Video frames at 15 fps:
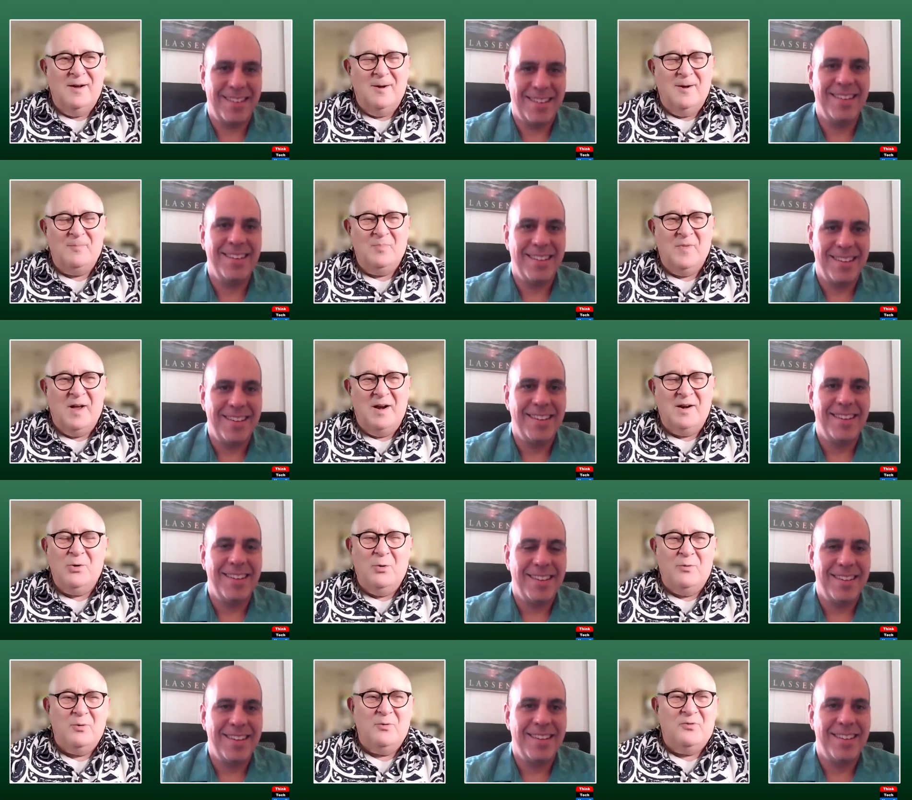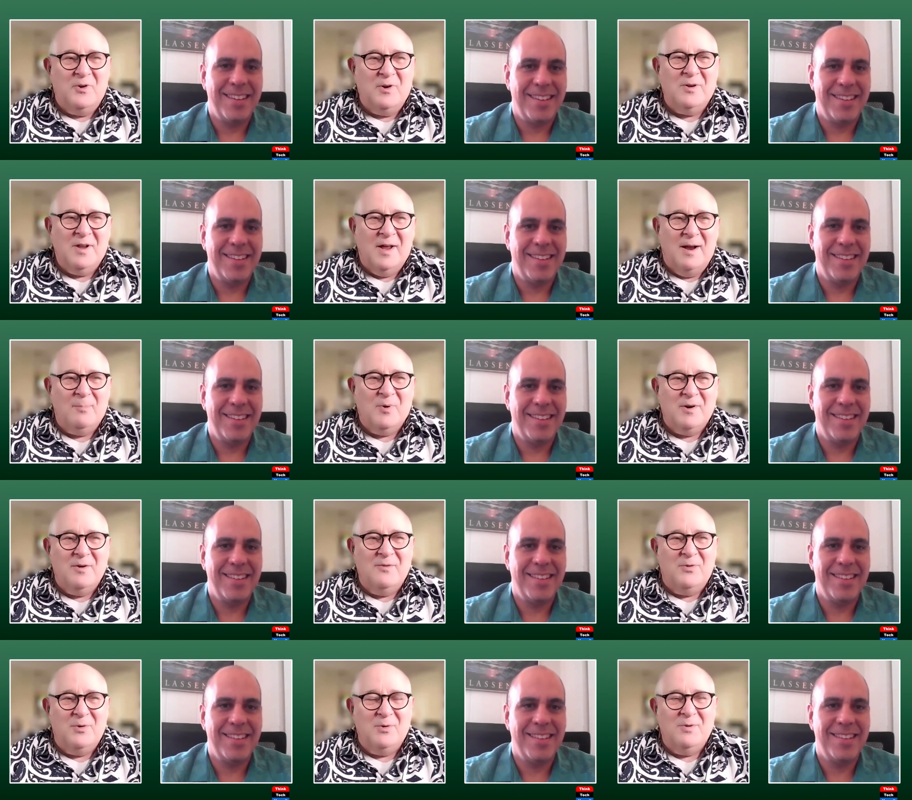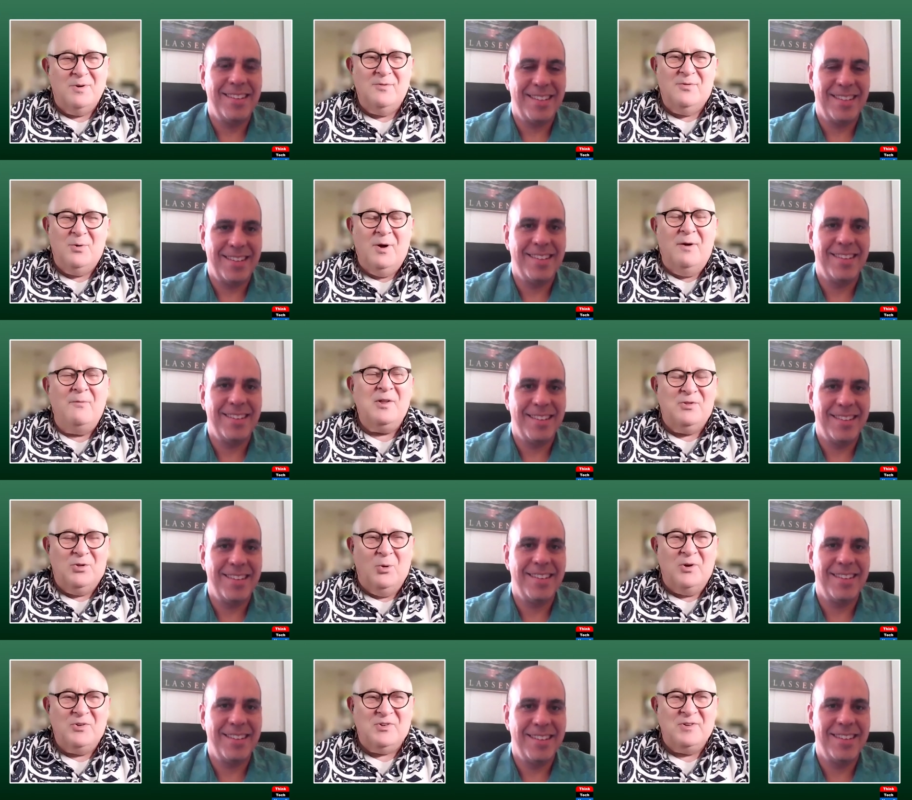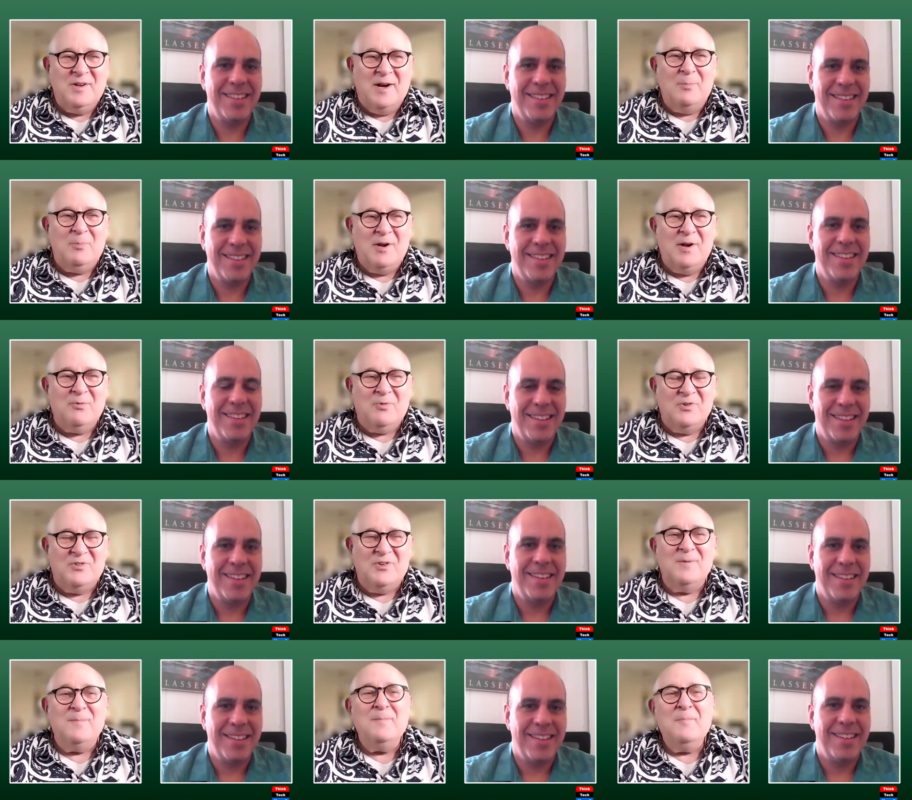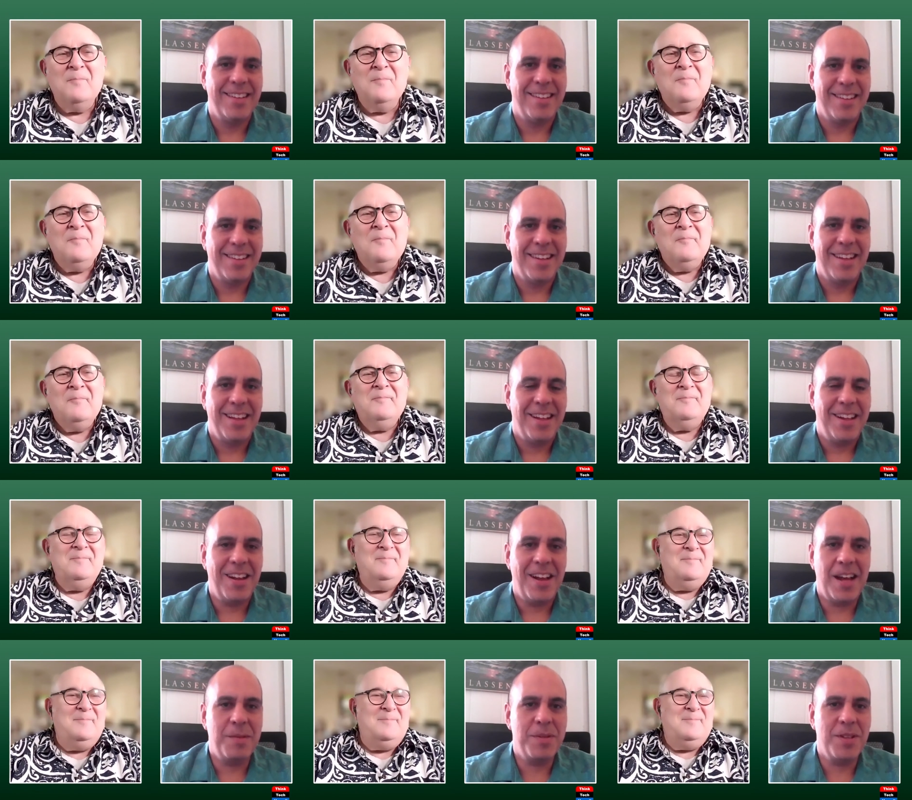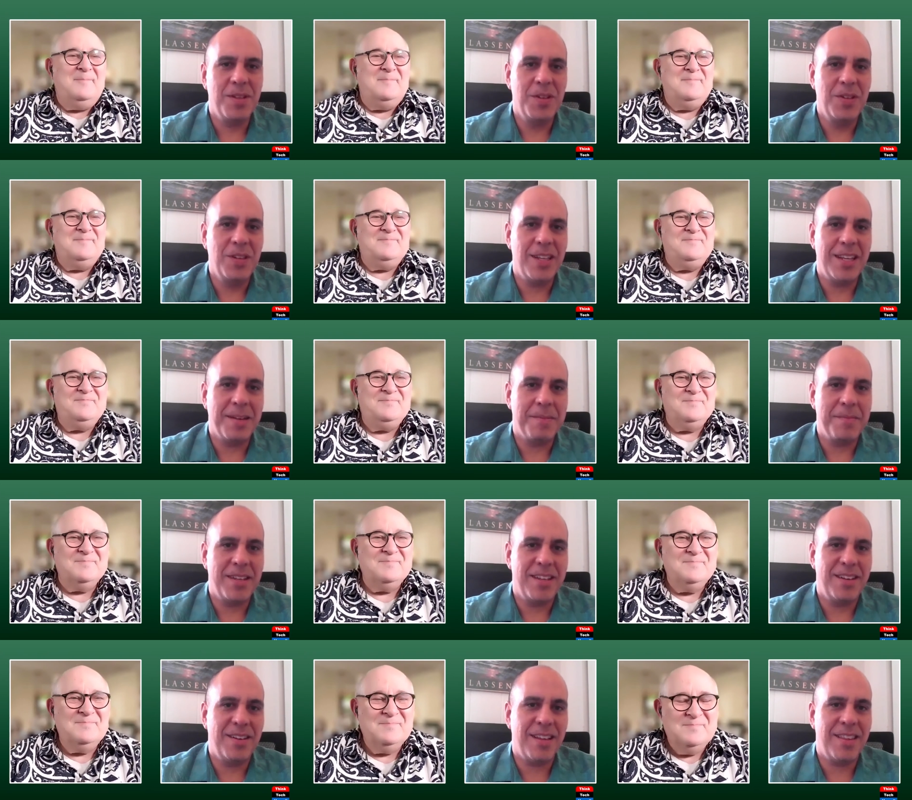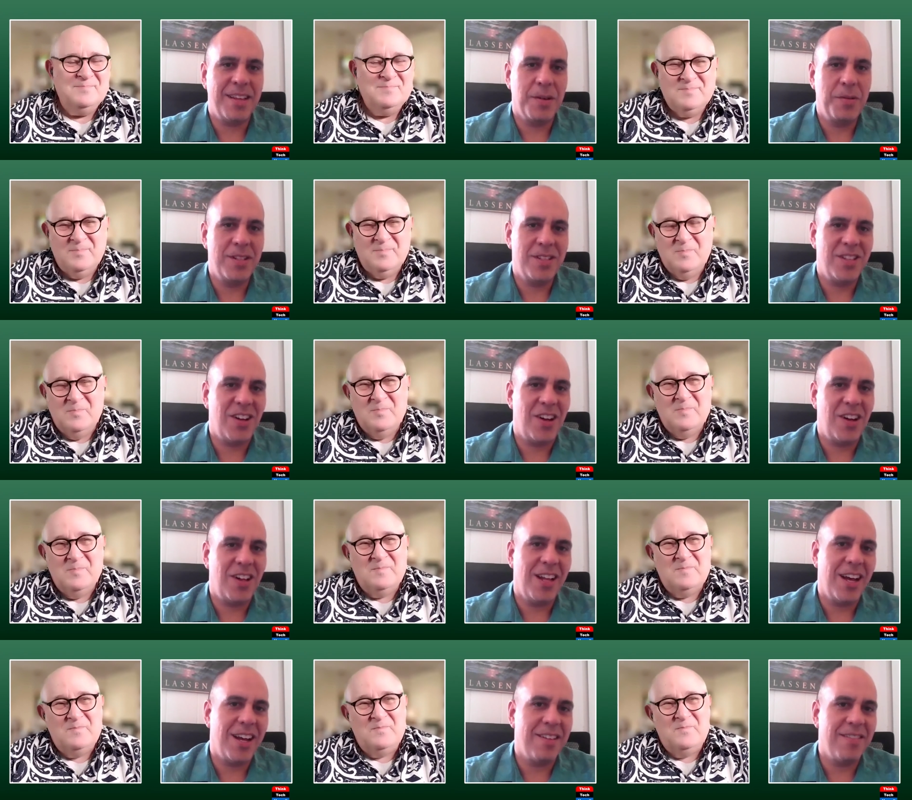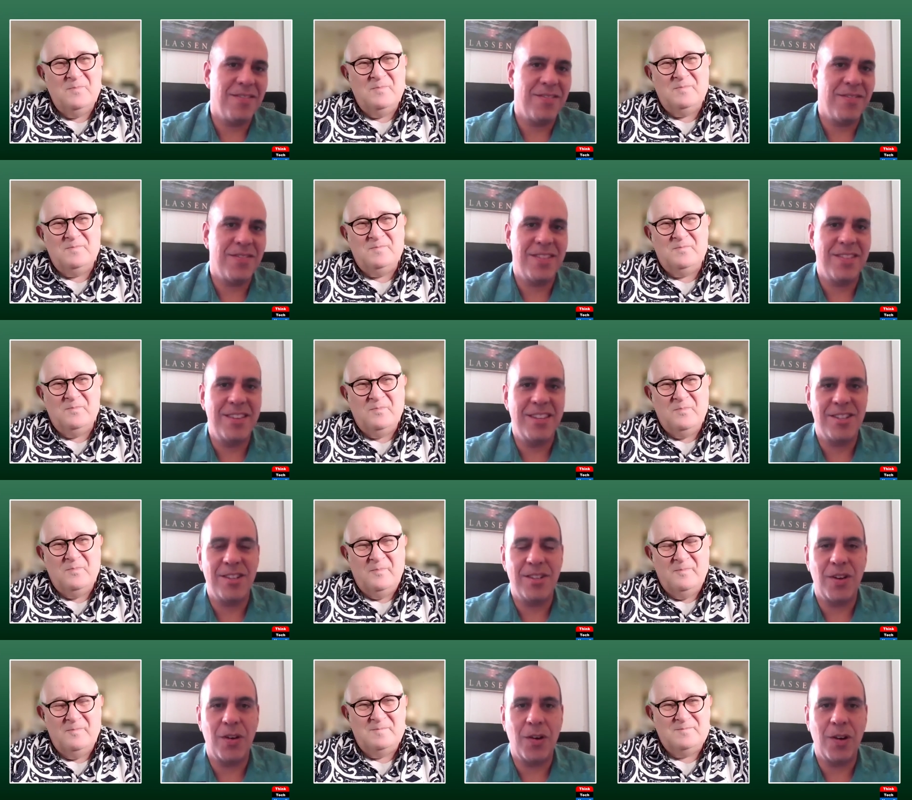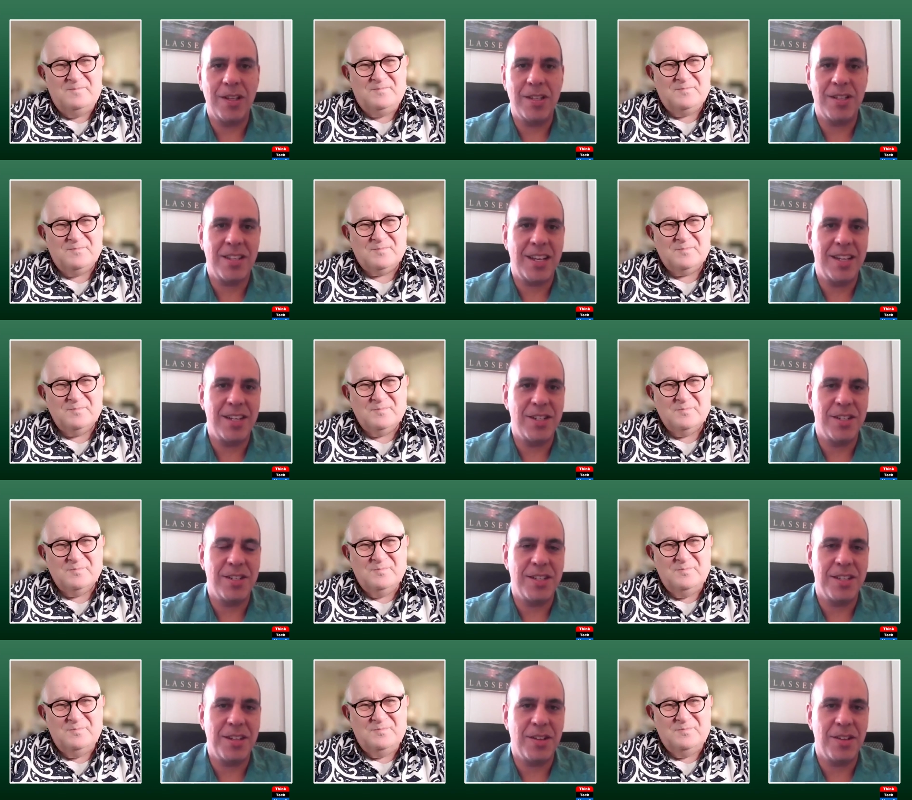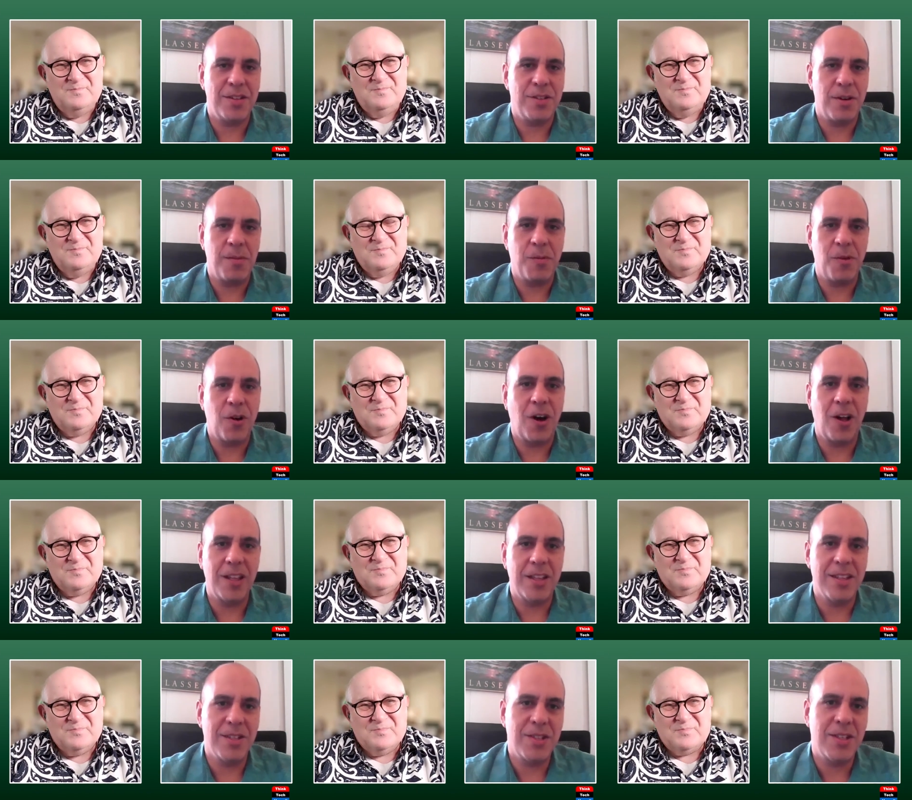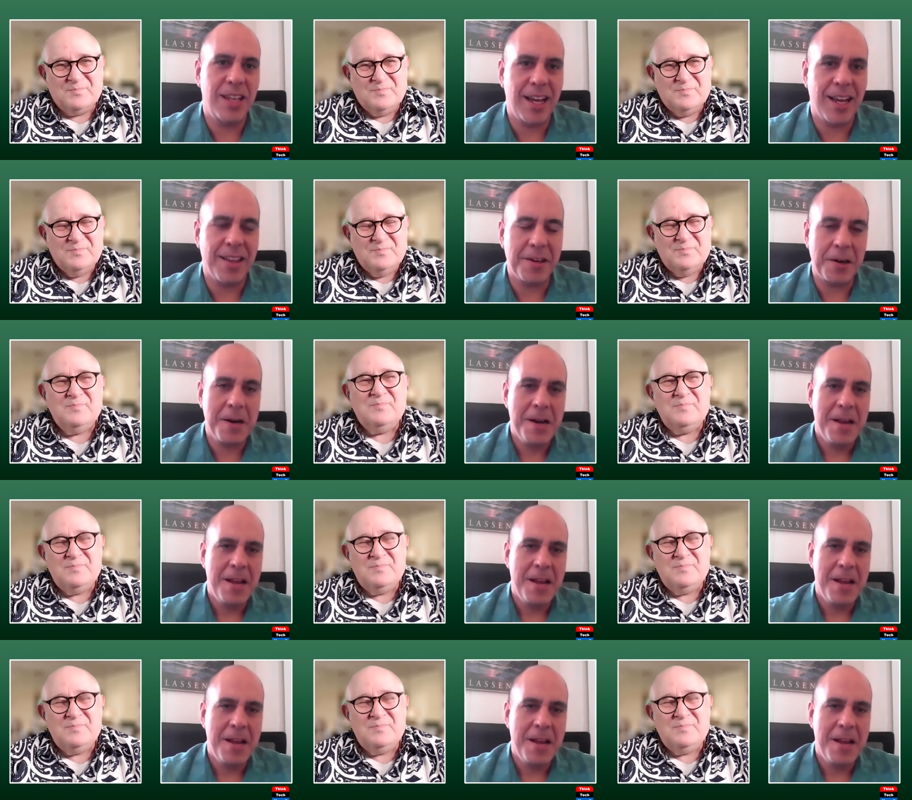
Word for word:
Speaker 1: Um, I don't know if you feel that, but if you if you have any thoughts on that, it'd be interesting.
Speaker 2: Uh, absolutely. I mean, I think we saw a lot of this in the early stages, that, you know, the term we're all in this together.